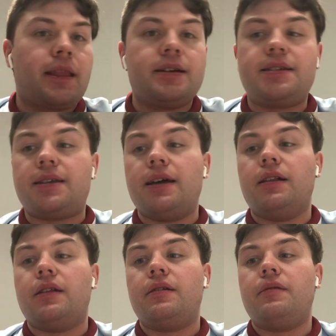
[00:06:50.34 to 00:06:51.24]

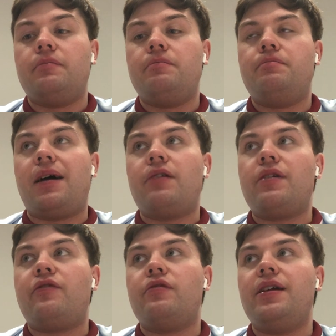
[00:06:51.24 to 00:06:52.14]
Still, bad
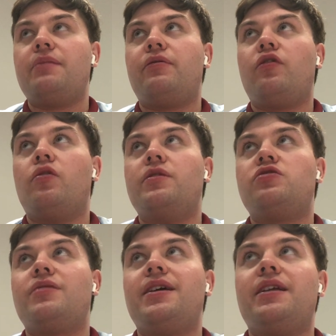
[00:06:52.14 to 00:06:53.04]
refereeing
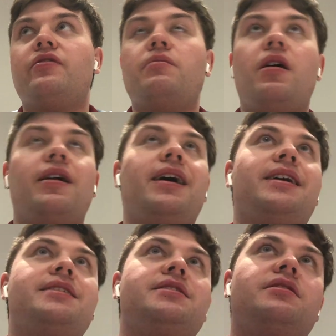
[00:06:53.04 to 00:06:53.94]
performance, really, from Martin
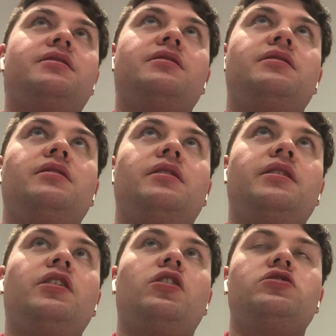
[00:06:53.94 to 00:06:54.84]
Atkinson.
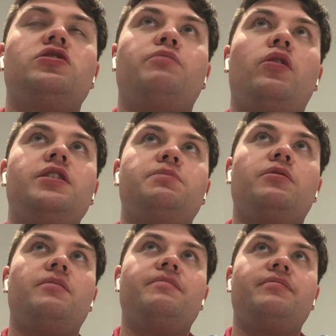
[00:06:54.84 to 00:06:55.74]
It didn't cost us points,
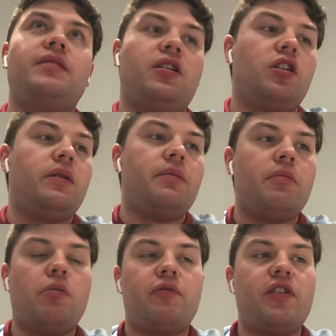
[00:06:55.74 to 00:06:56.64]
but it could have been a
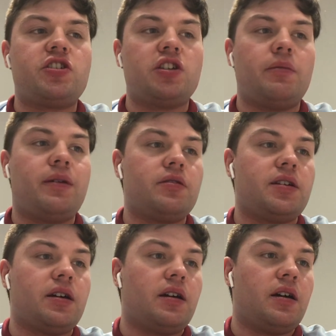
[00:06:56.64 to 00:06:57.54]
bit more professional about
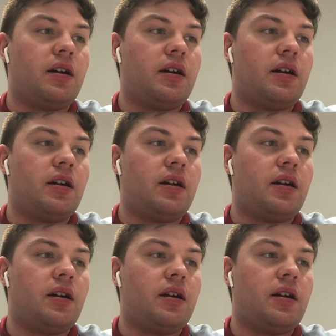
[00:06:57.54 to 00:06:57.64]
it.